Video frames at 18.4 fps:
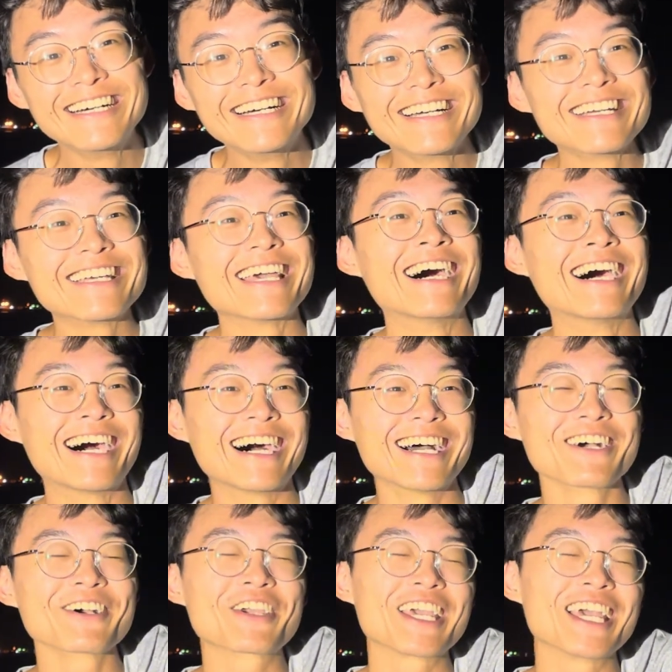
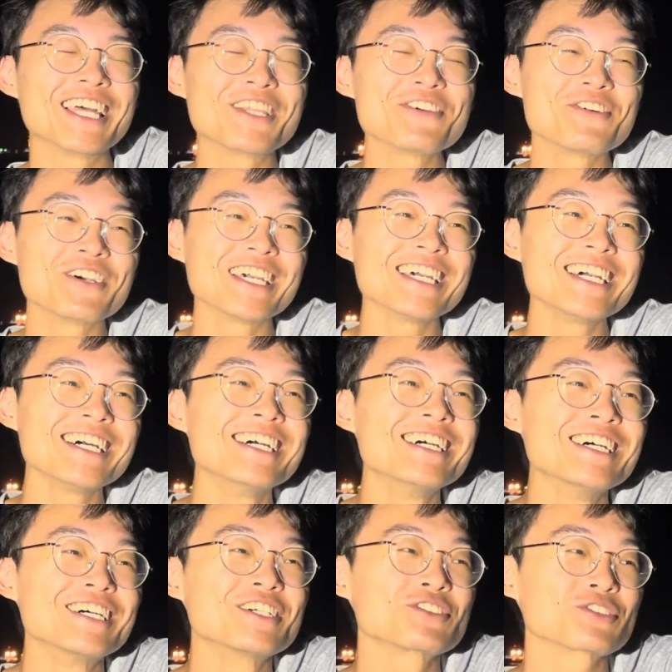Yeah, okay, anyway,
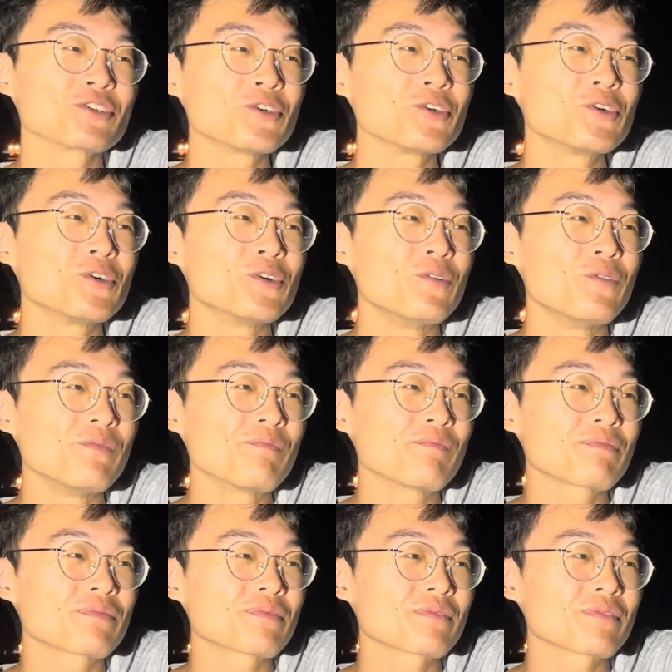so
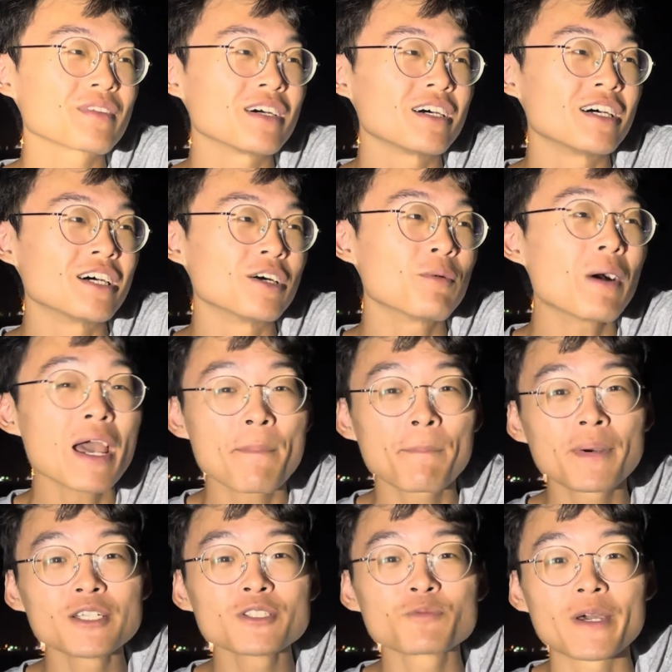what
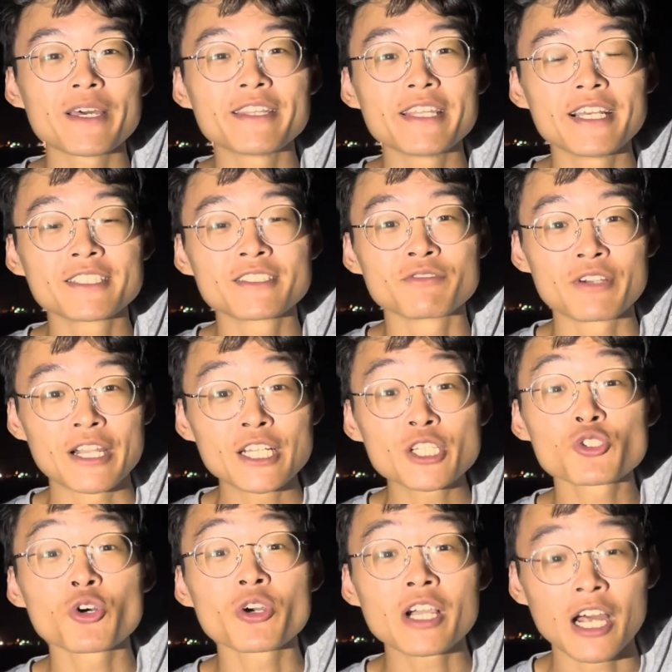happens when there's very
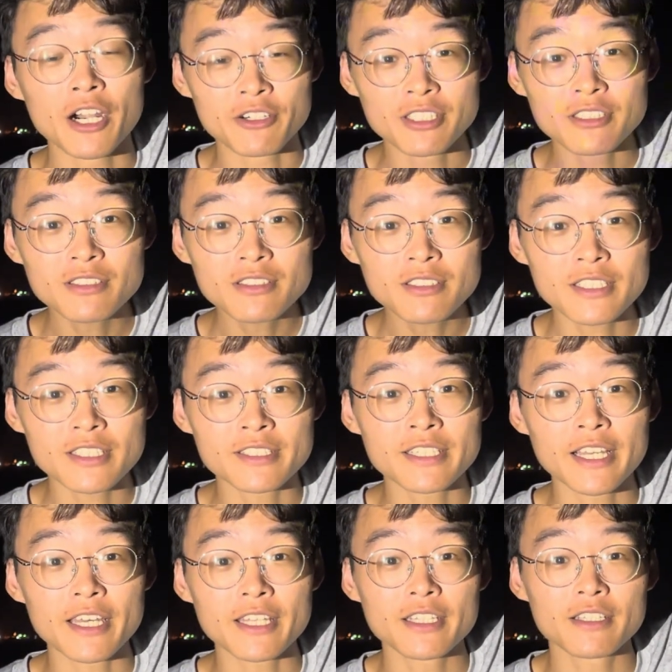strong current is
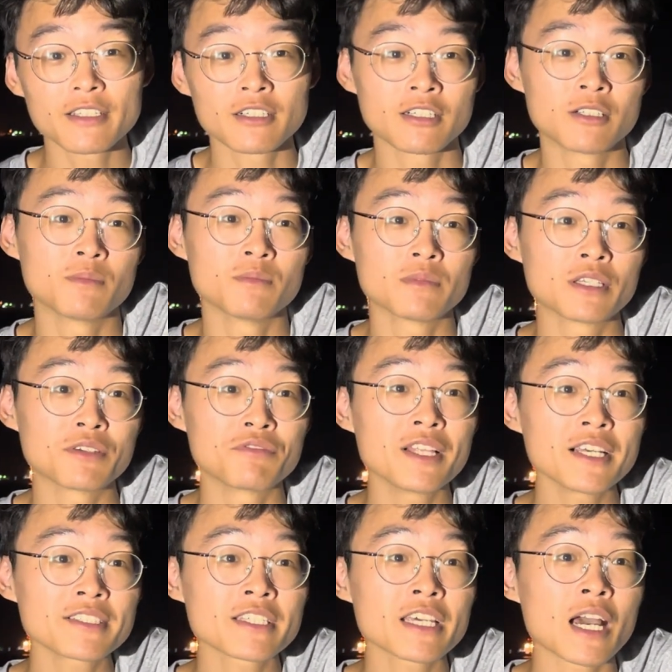that
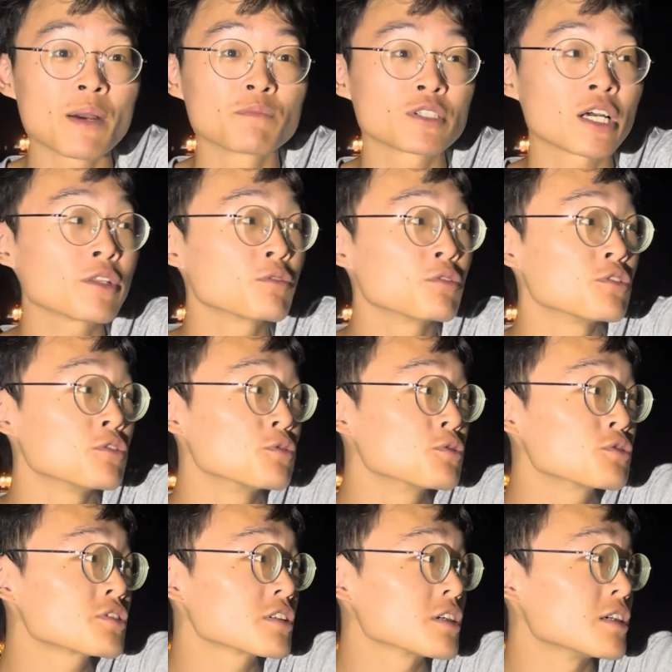if let's say I'm trying to
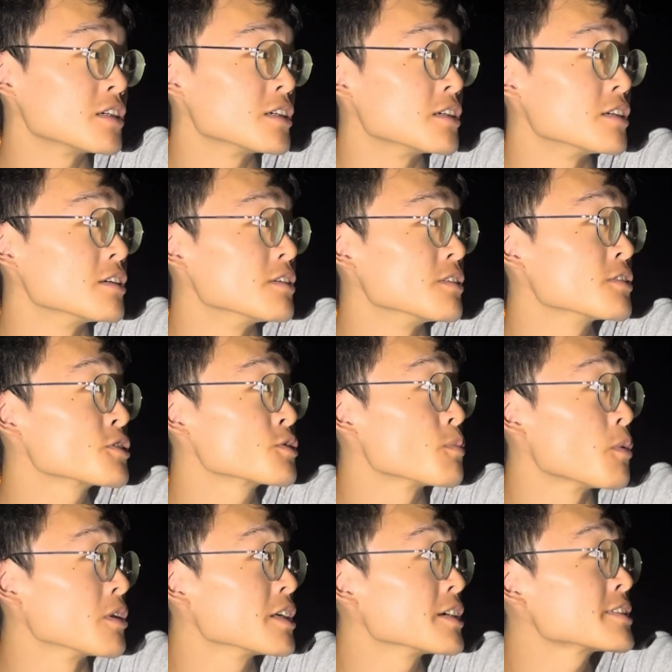use a
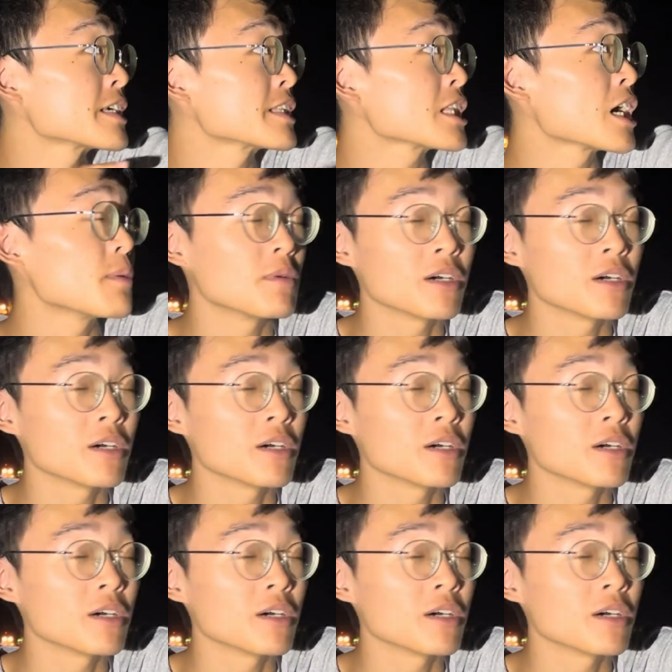smaller setup, a